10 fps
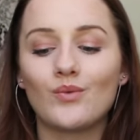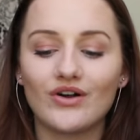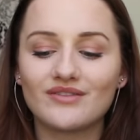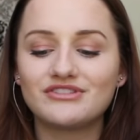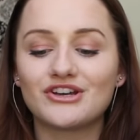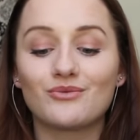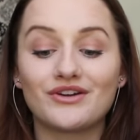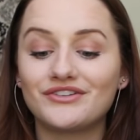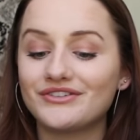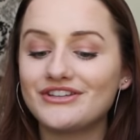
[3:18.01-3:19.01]
Welcome to your
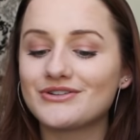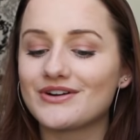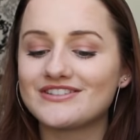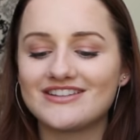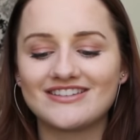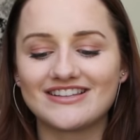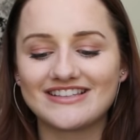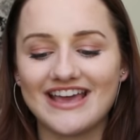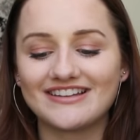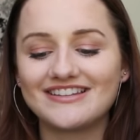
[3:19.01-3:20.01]
one and only source into the
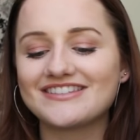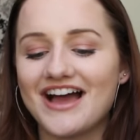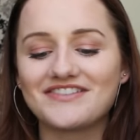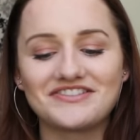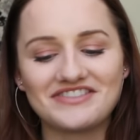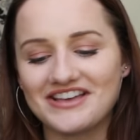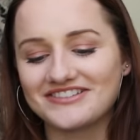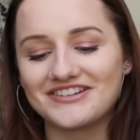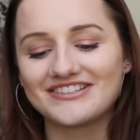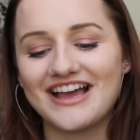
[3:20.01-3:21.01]
scandalous lives of
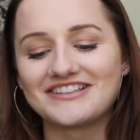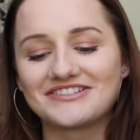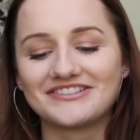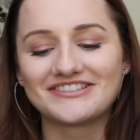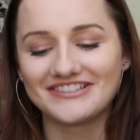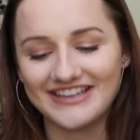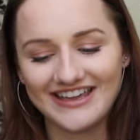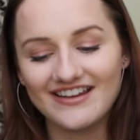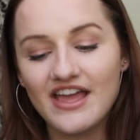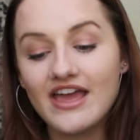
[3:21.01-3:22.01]
Thousand Oaks High School's a
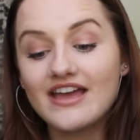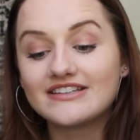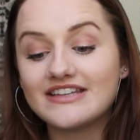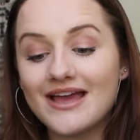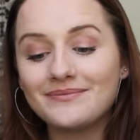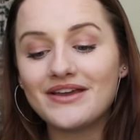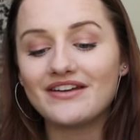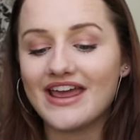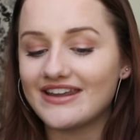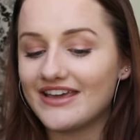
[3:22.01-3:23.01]
week. D M me
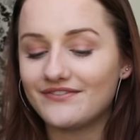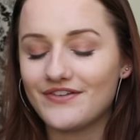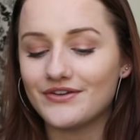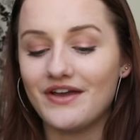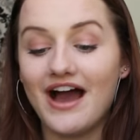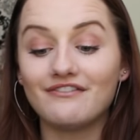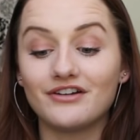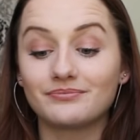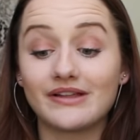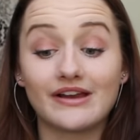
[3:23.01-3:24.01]
on any info you have
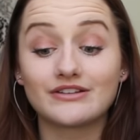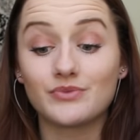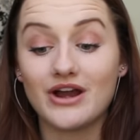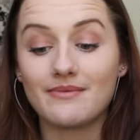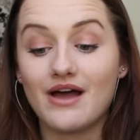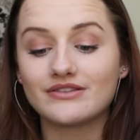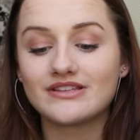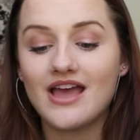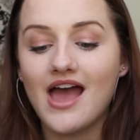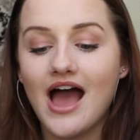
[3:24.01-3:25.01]
on players'
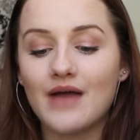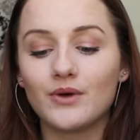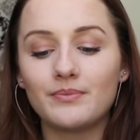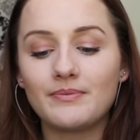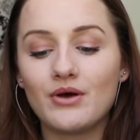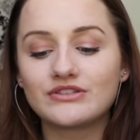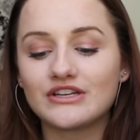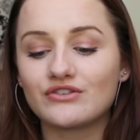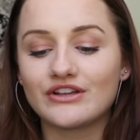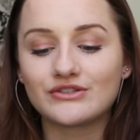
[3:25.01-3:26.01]
whereabouts. I won't be
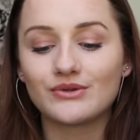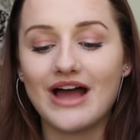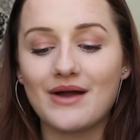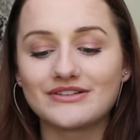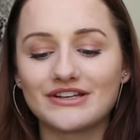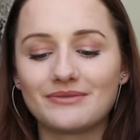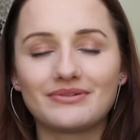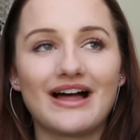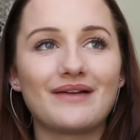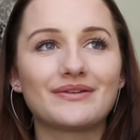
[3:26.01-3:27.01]
posting during school hours to
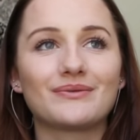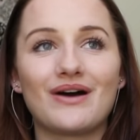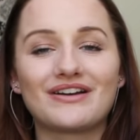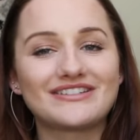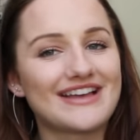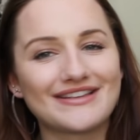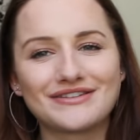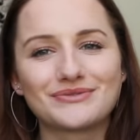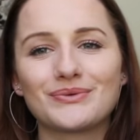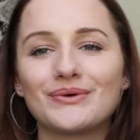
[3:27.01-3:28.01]
comply with Water
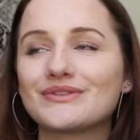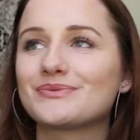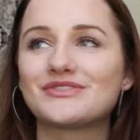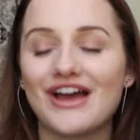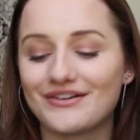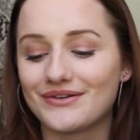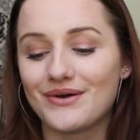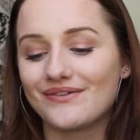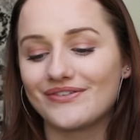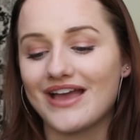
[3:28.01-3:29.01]
Assassins rules, which I don't
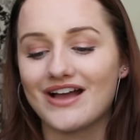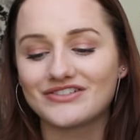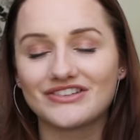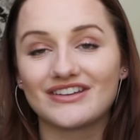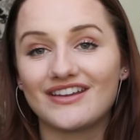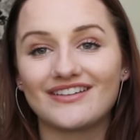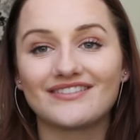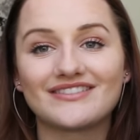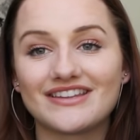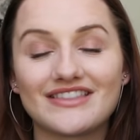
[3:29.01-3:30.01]
know if we actually
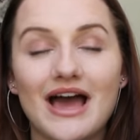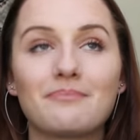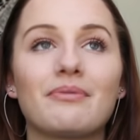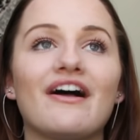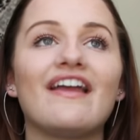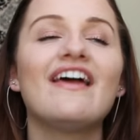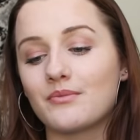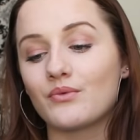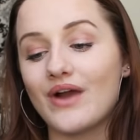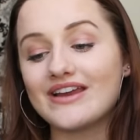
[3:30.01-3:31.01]
did that, but
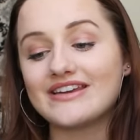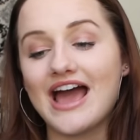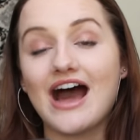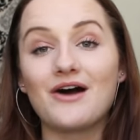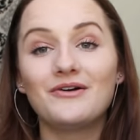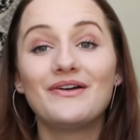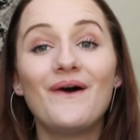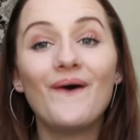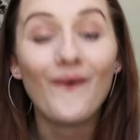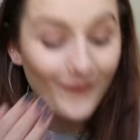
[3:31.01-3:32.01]
right now,
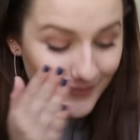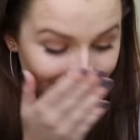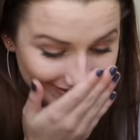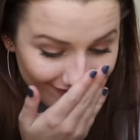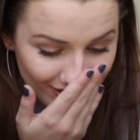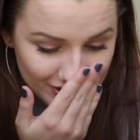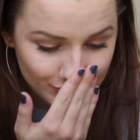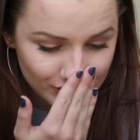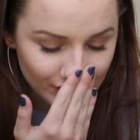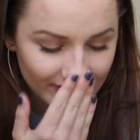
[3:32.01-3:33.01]
oh my gosh, I'm
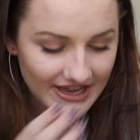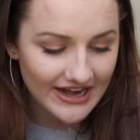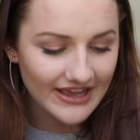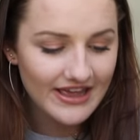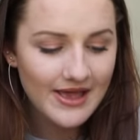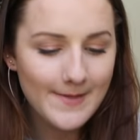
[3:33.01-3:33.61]
just looking at it.